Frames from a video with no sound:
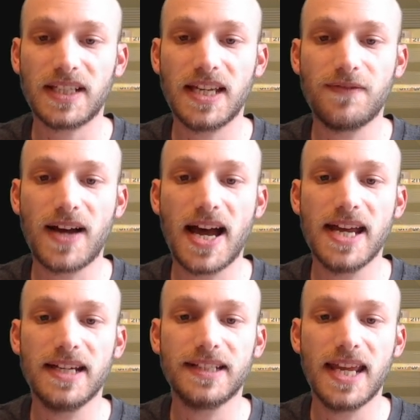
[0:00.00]
If
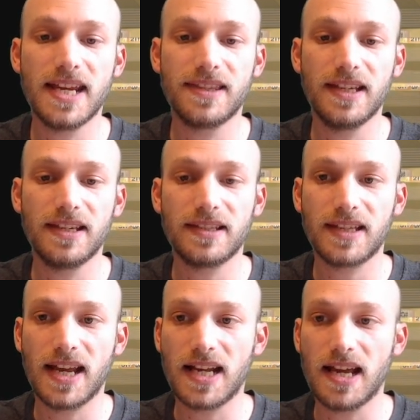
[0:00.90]
I take this
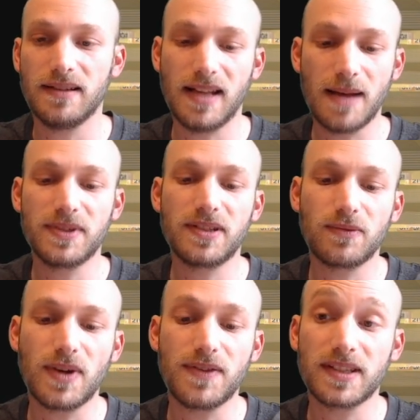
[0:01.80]
and I'm just going to
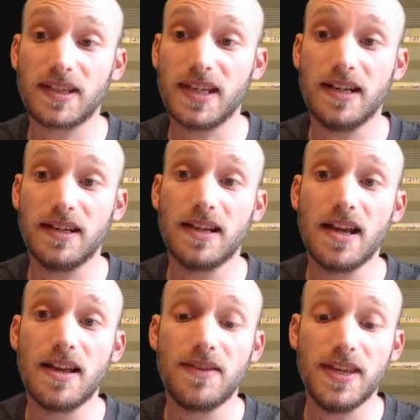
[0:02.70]
run this in
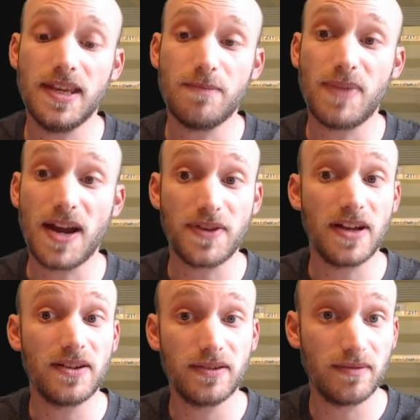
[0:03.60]
the
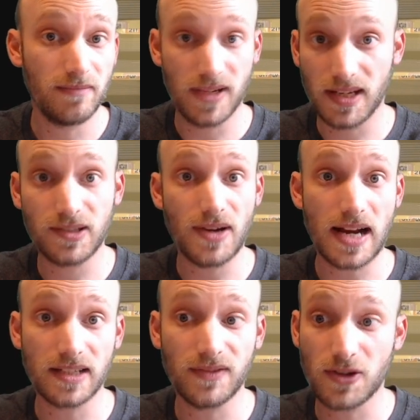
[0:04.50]
Python
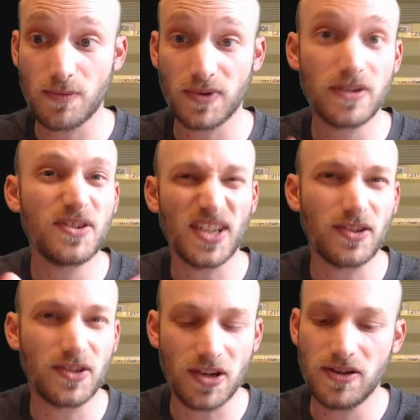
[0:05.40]
interactive interpreter just to
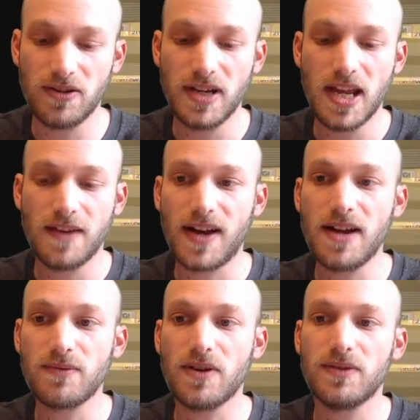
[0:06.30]
show you. If I
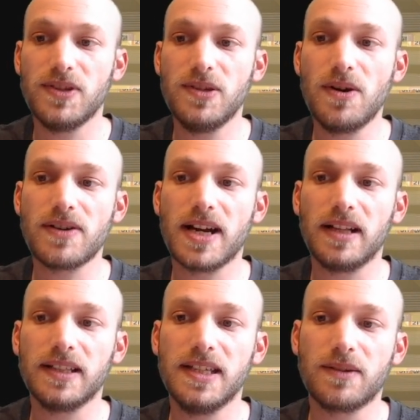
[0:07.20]
wrote
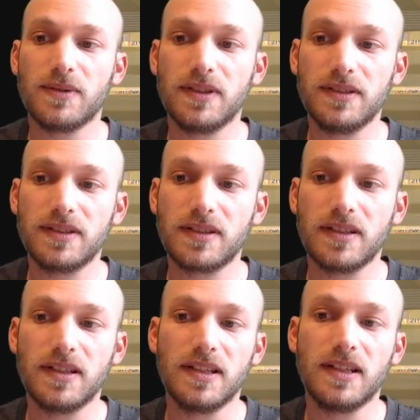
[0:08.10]
URL equals,
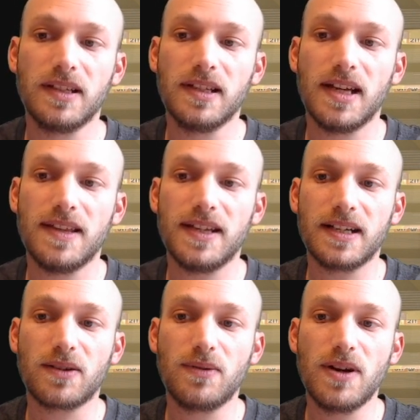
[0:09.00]
and then
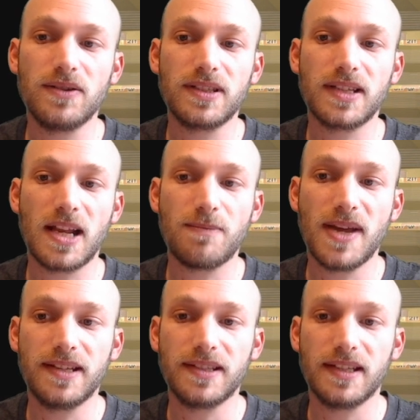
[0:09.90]
in quotes, and I
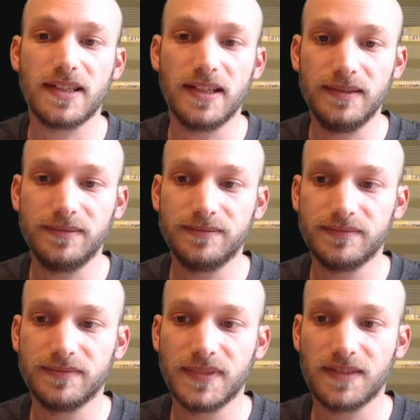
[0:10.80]
paste this in,
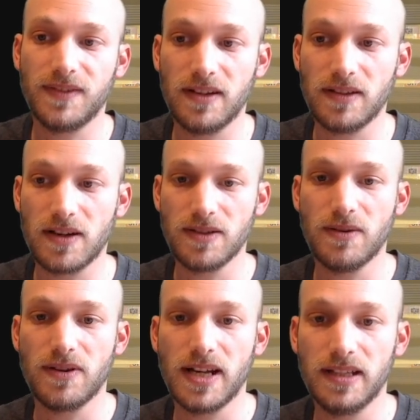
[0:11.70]
it's a very long
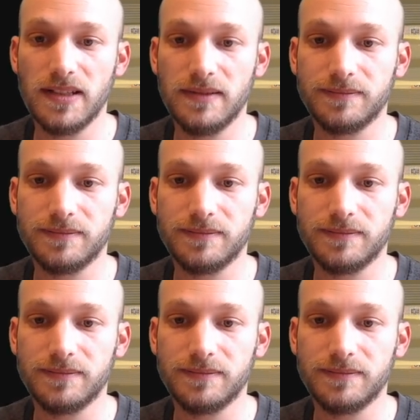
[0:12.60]
URL.